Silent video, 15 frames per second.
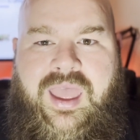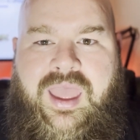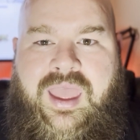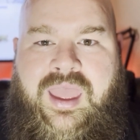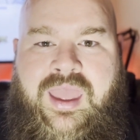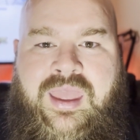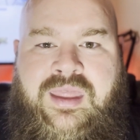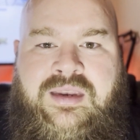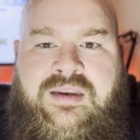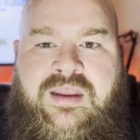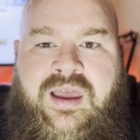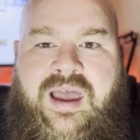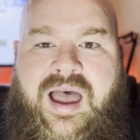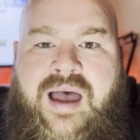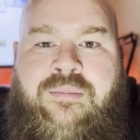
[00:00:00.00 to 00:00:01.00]
and
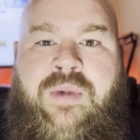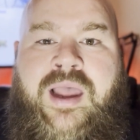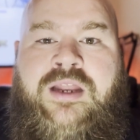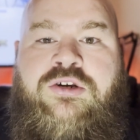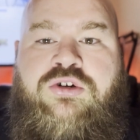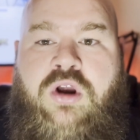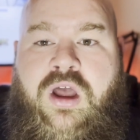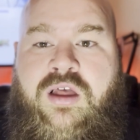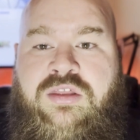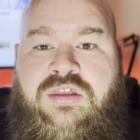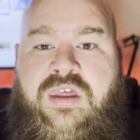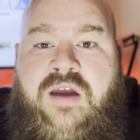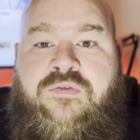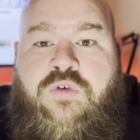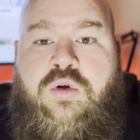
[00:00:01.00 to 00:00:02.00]
I might draw
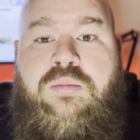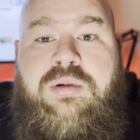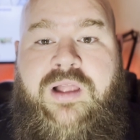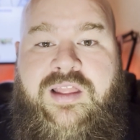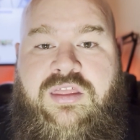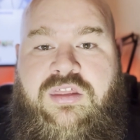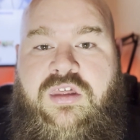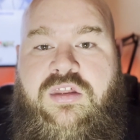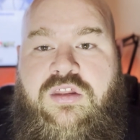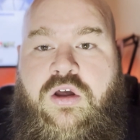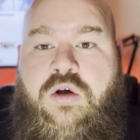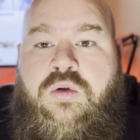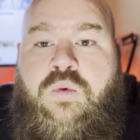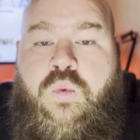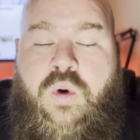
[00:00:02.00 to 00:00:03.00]
several blitzes
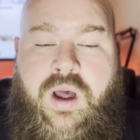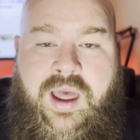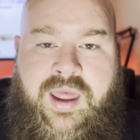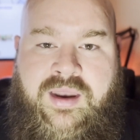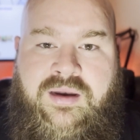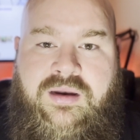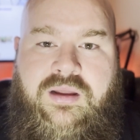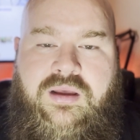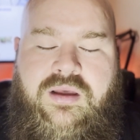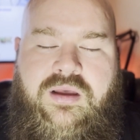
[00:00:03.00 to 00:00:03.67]
on one.